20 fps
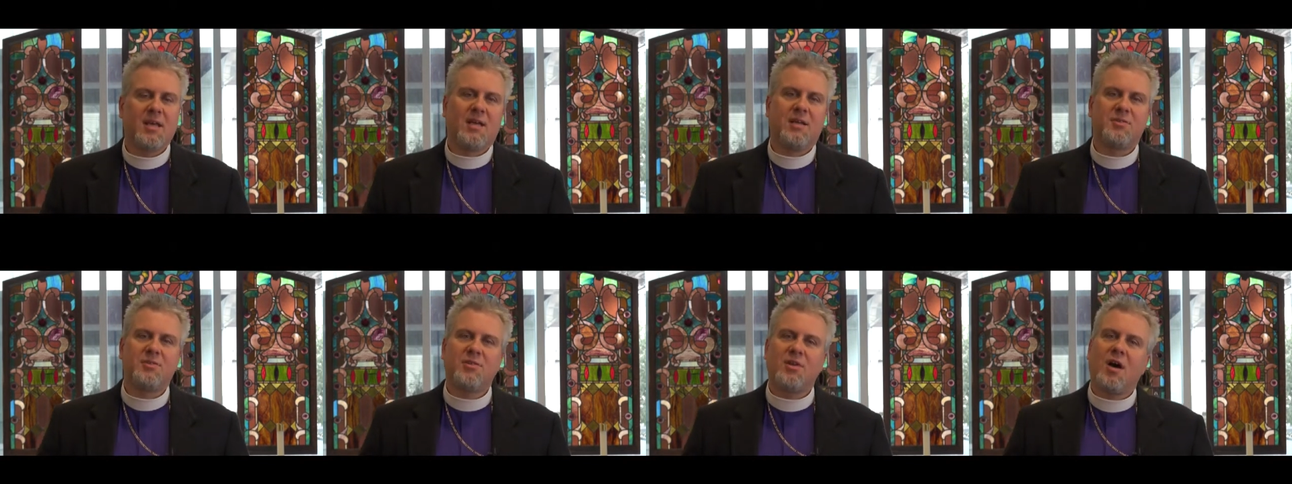
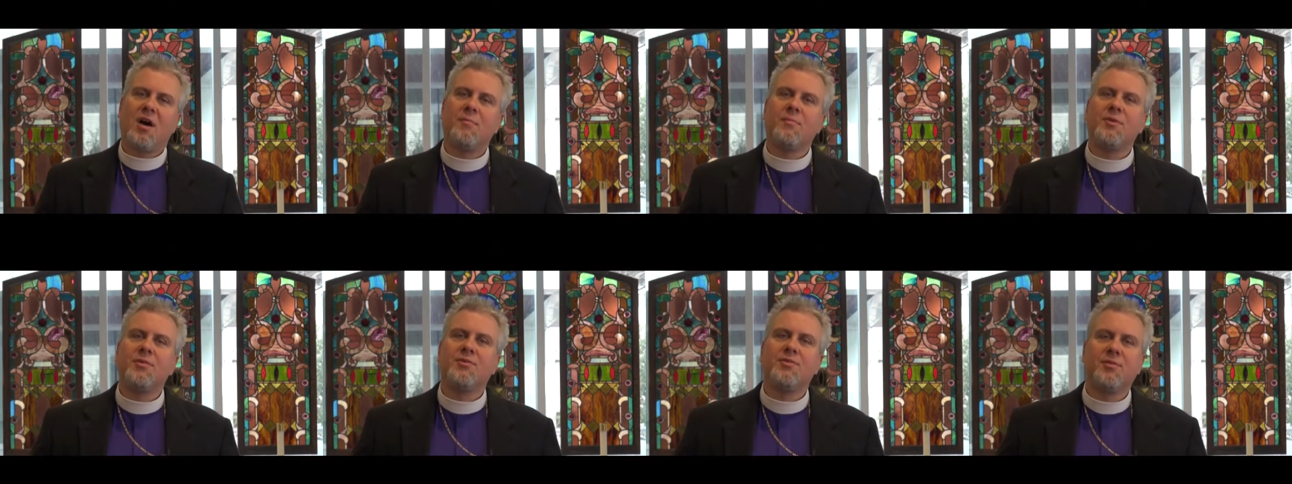It's an
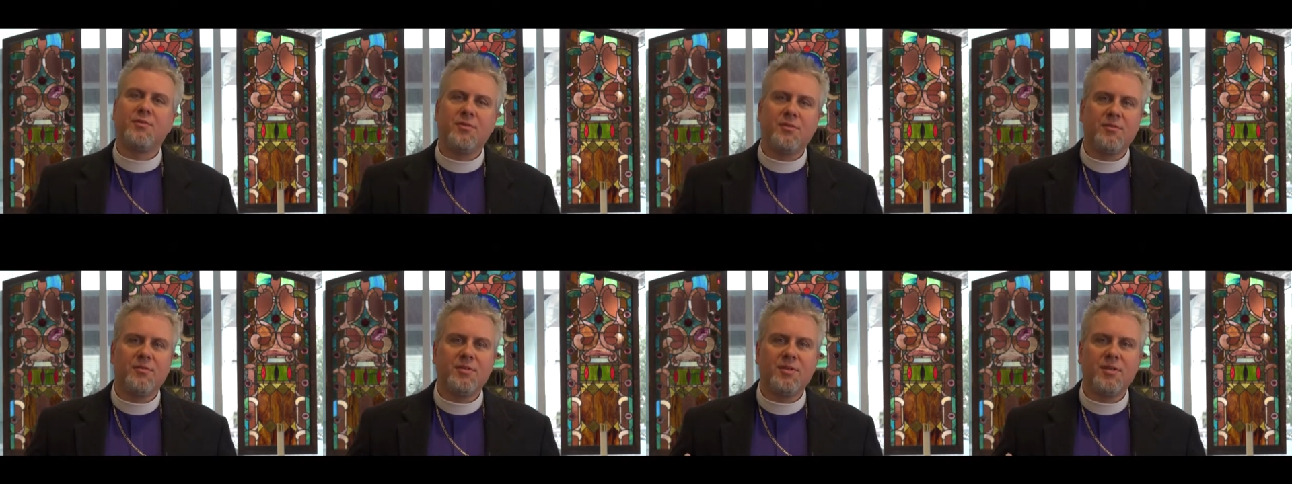
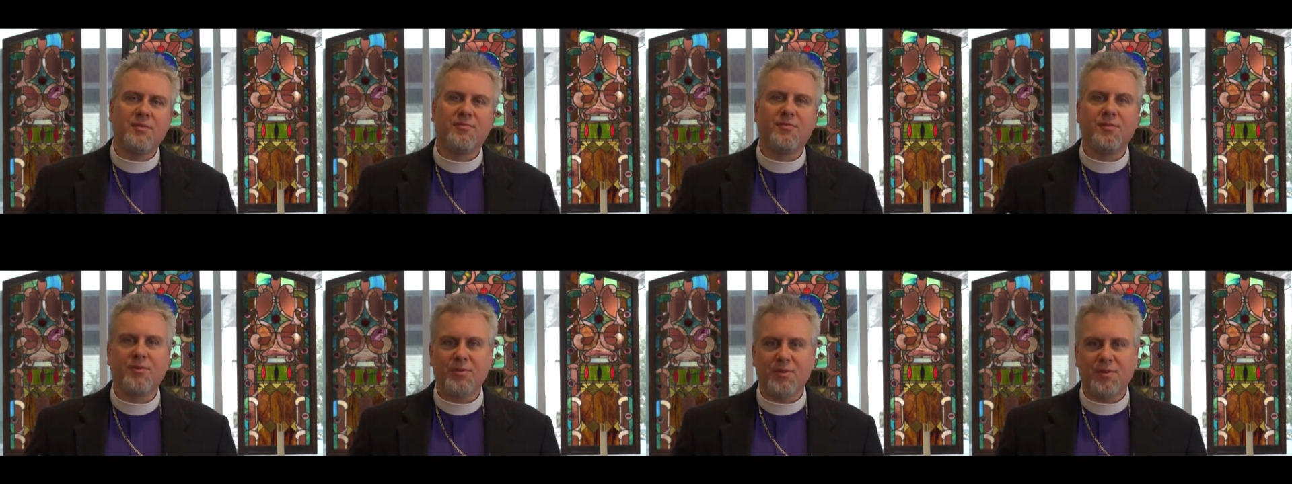opportunity
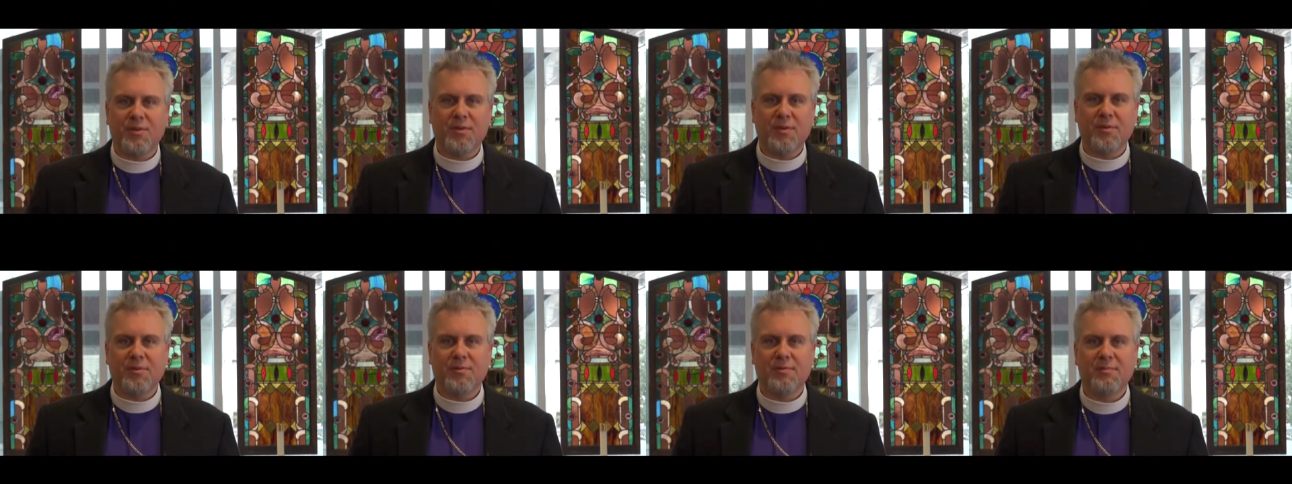for
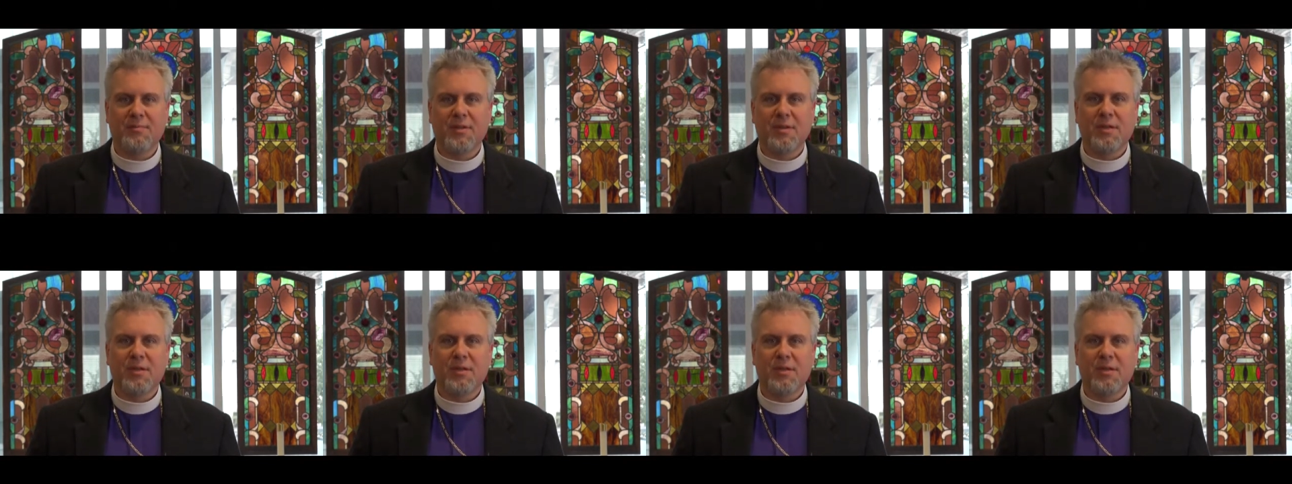you